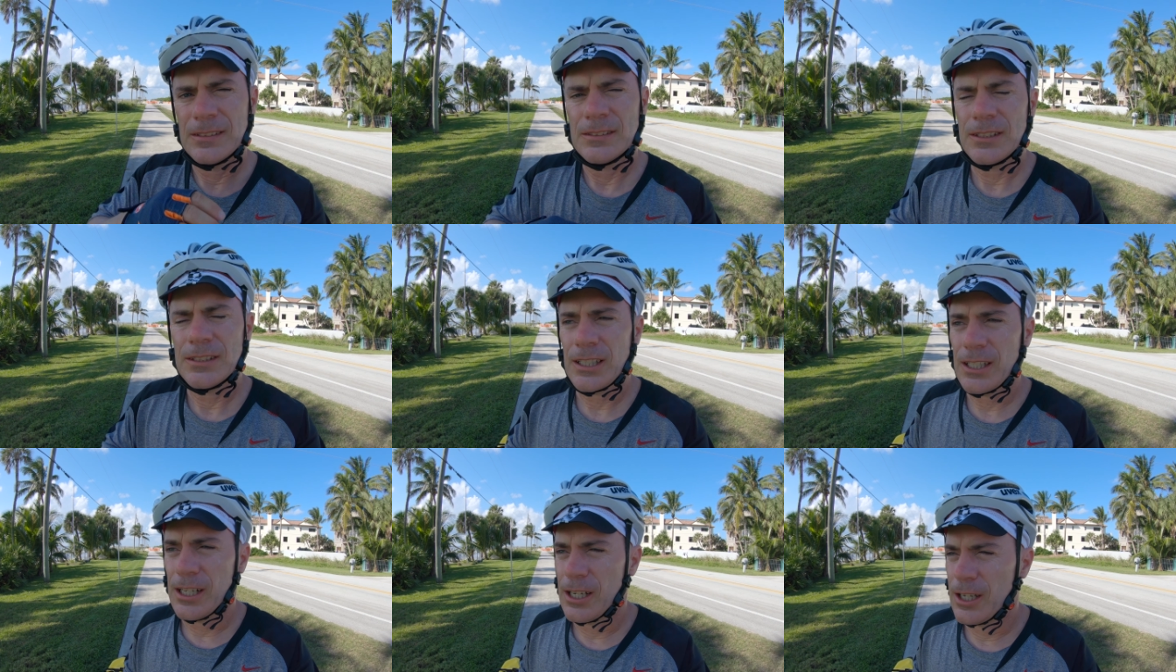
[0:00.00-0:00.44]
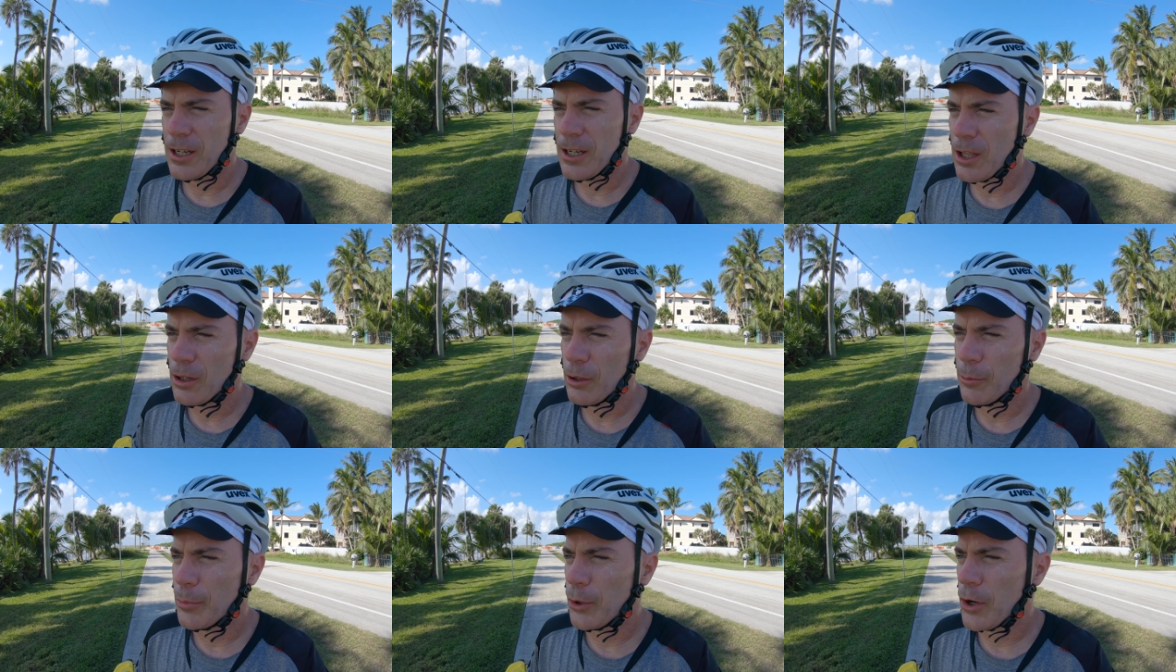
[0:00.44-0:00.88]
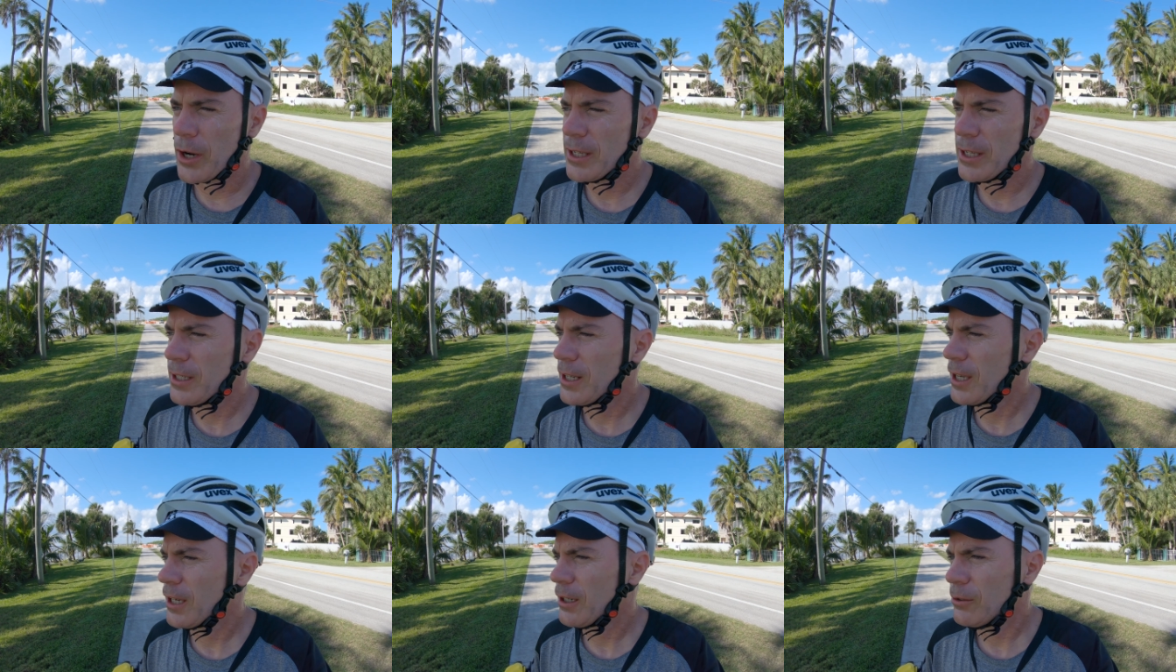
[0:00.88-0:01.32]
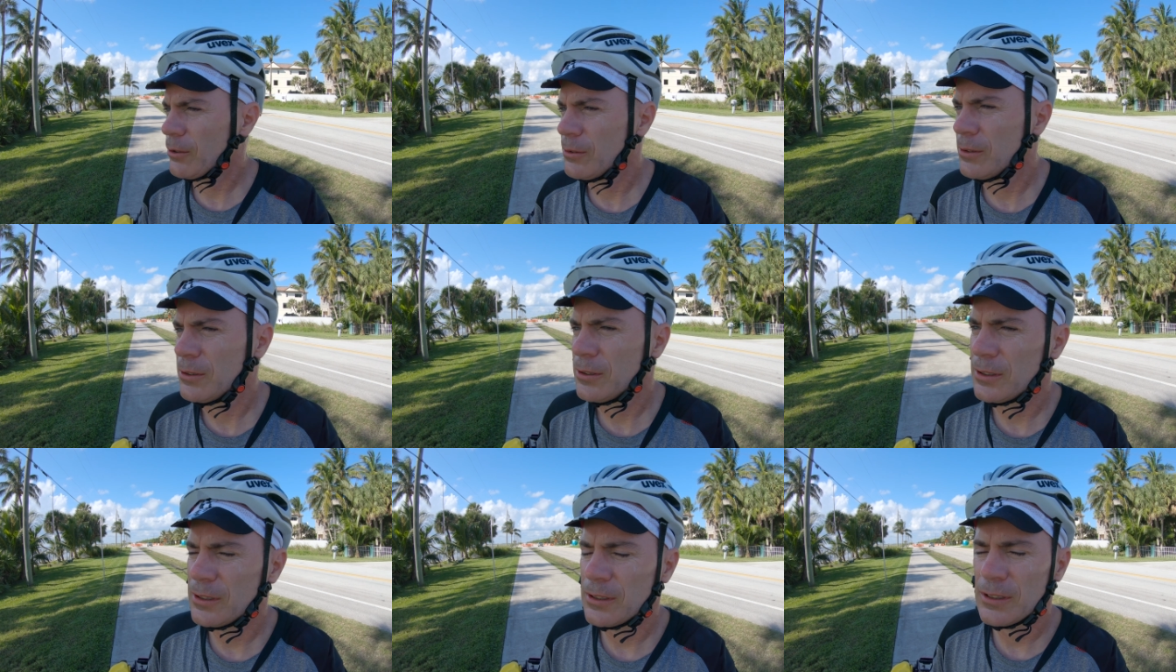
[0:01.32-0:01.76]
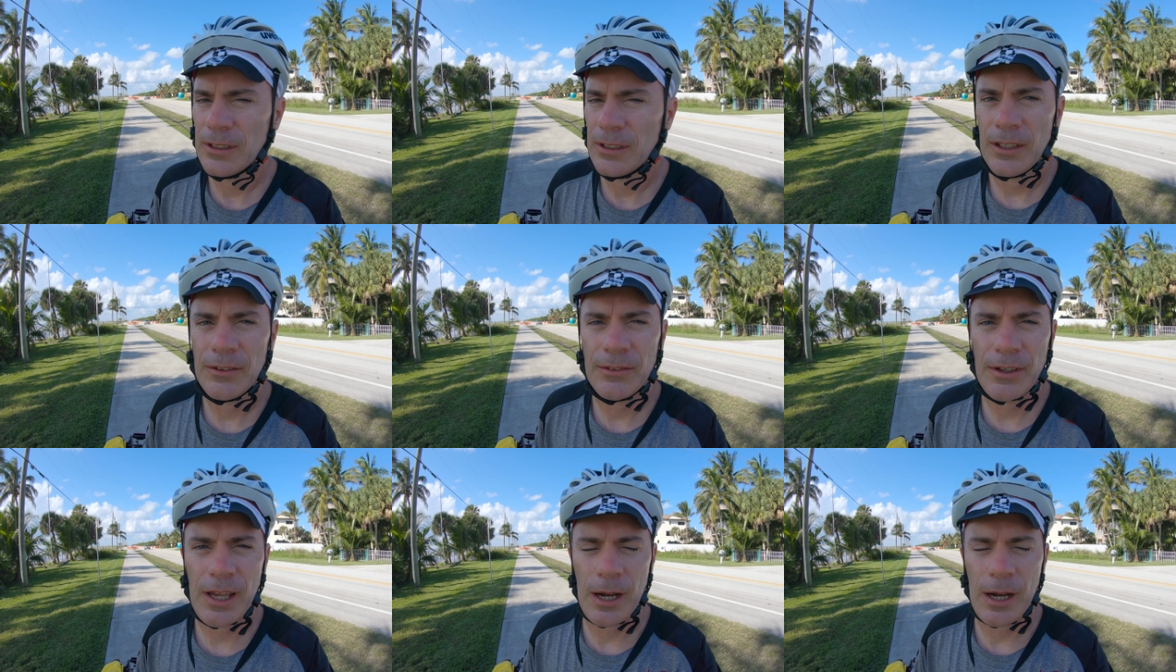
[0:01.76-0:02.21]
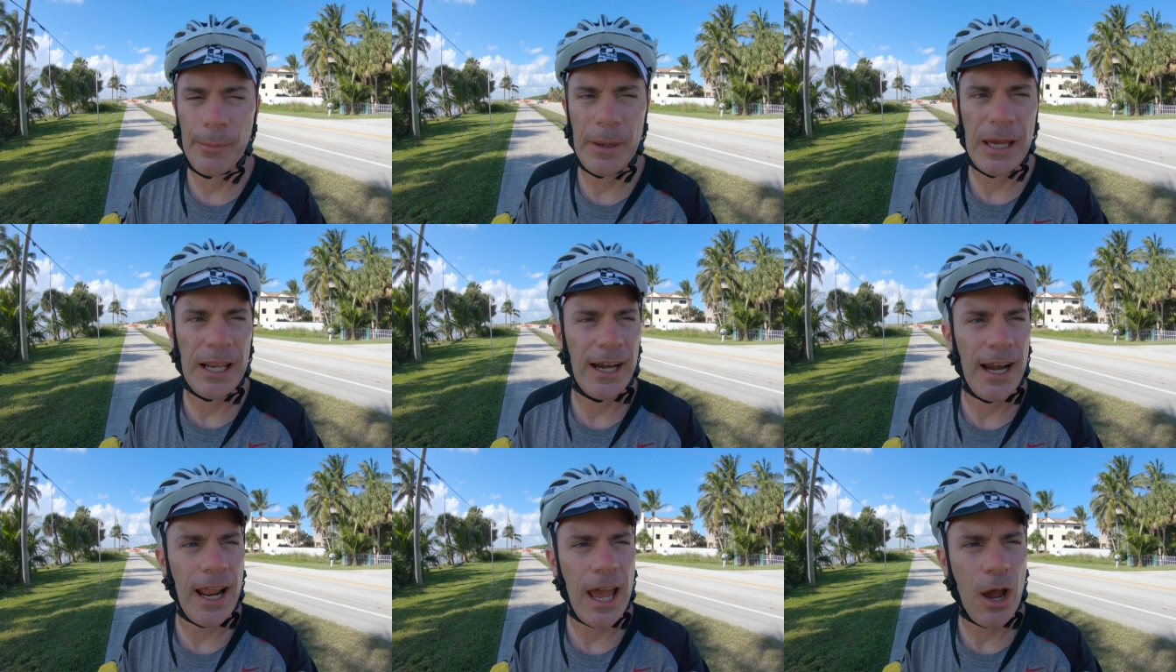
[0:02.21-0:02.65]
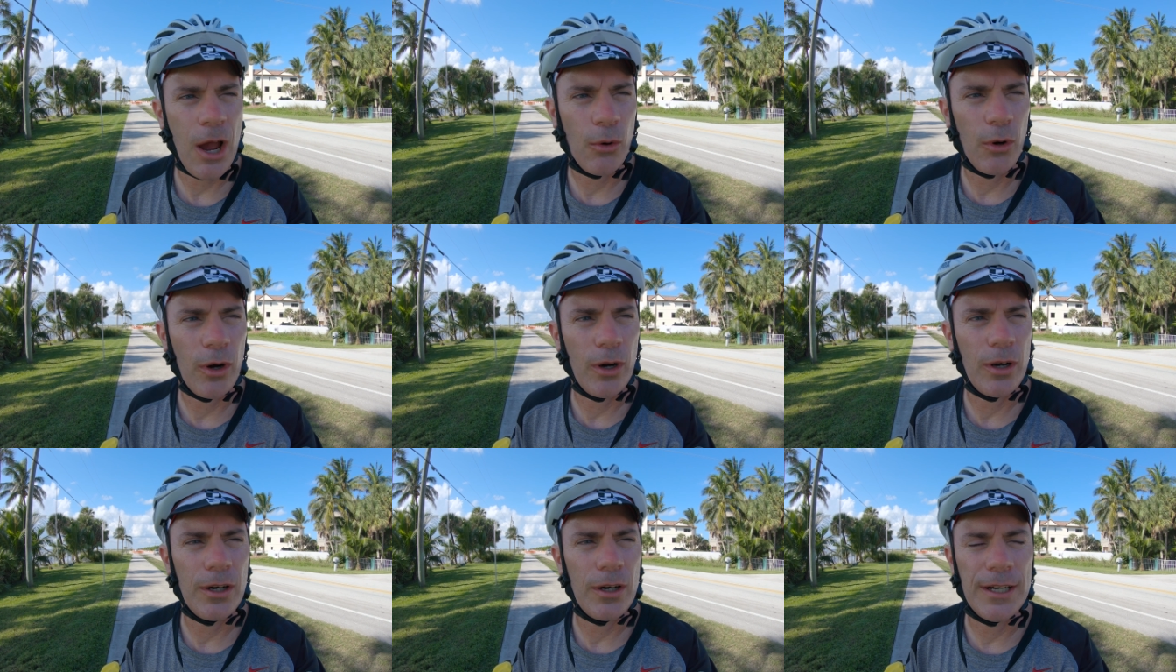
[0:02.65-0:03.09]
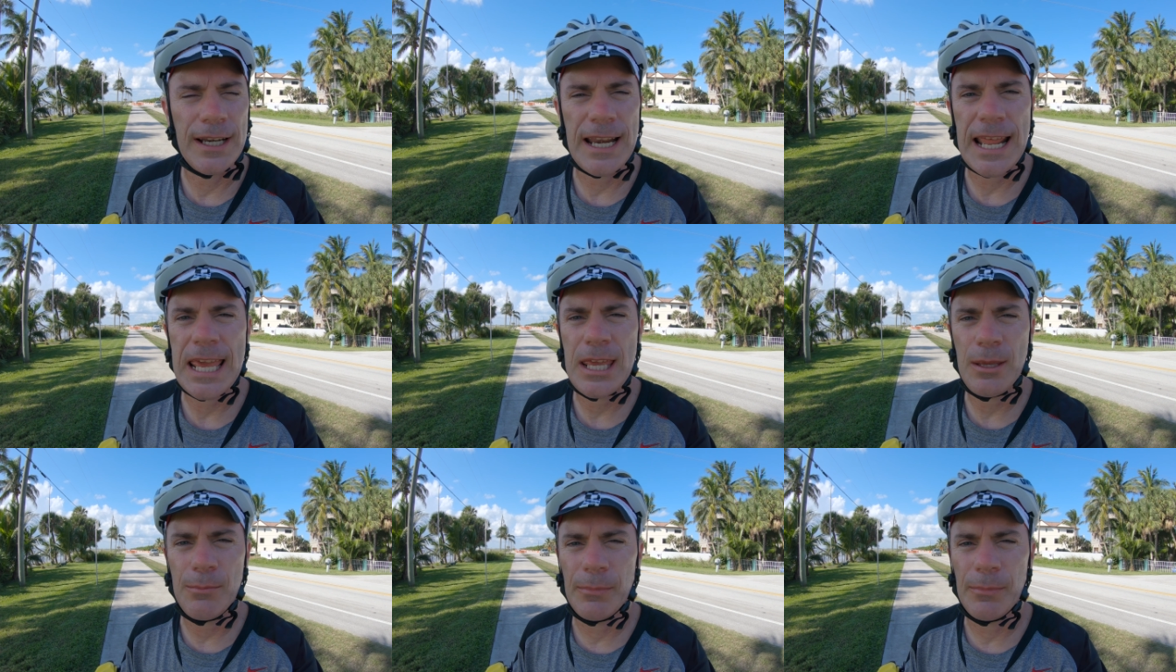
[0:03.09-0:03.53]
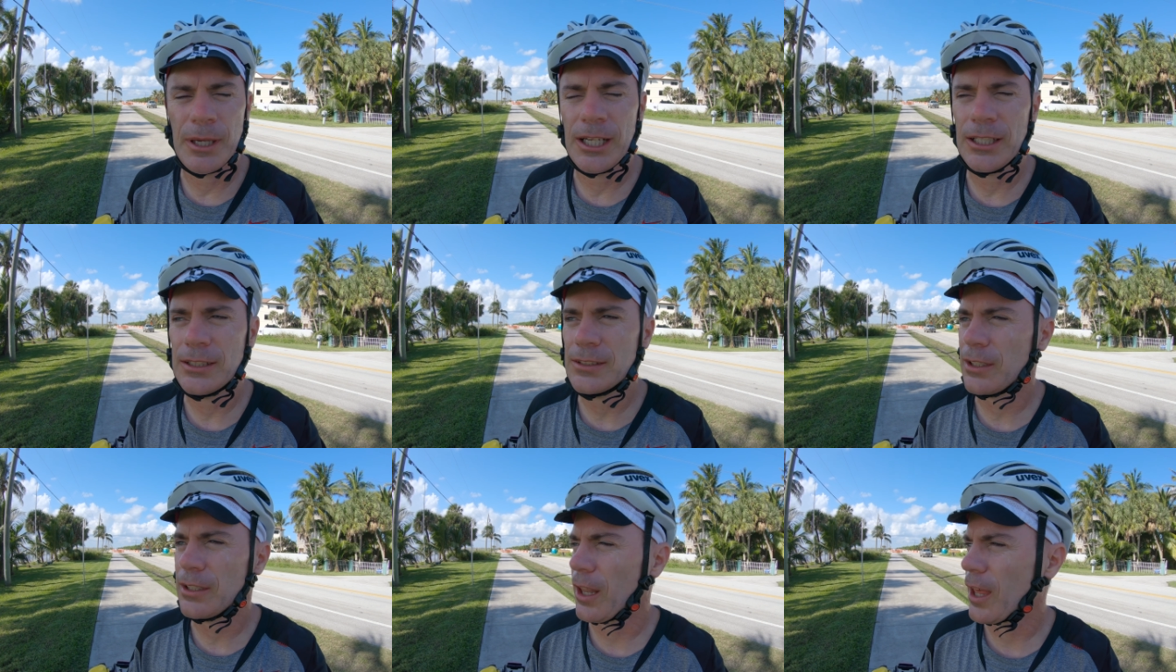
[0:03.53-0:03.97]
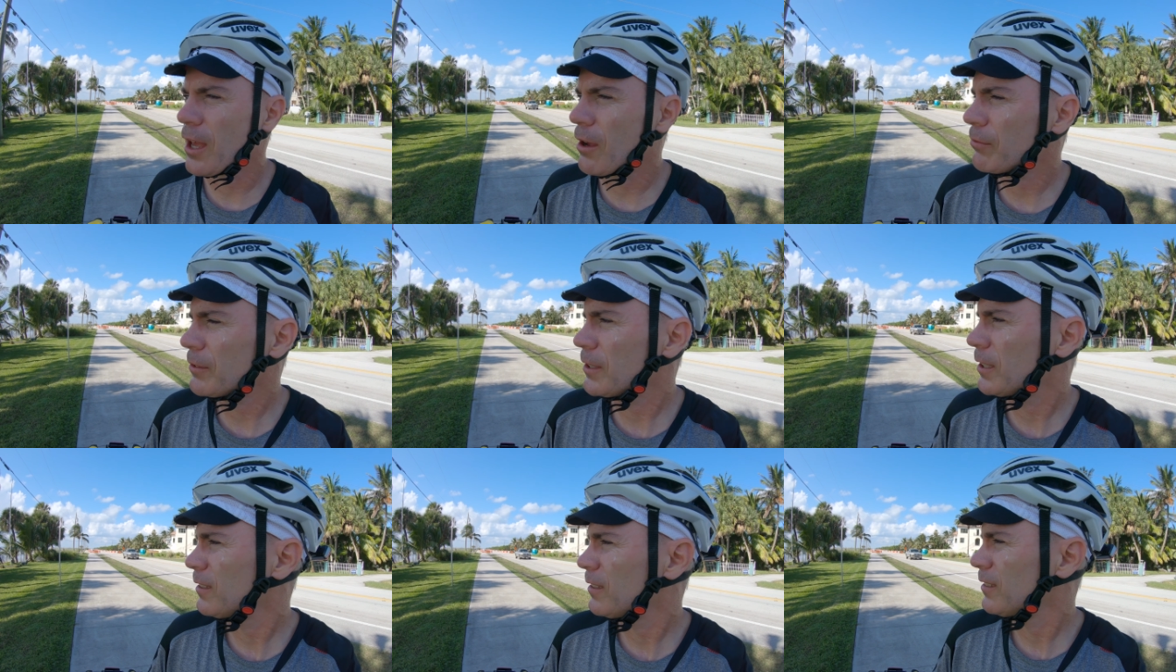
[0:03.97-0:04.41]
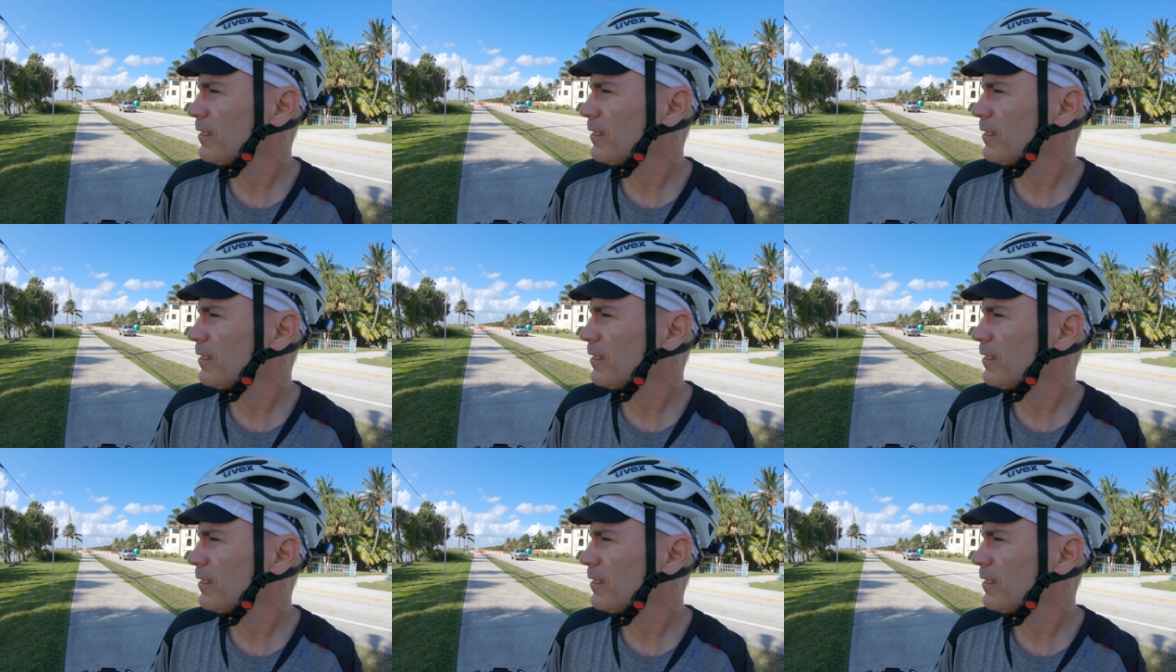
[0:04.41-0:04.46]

Taking another break now. We got about an hour and 8 minutes left.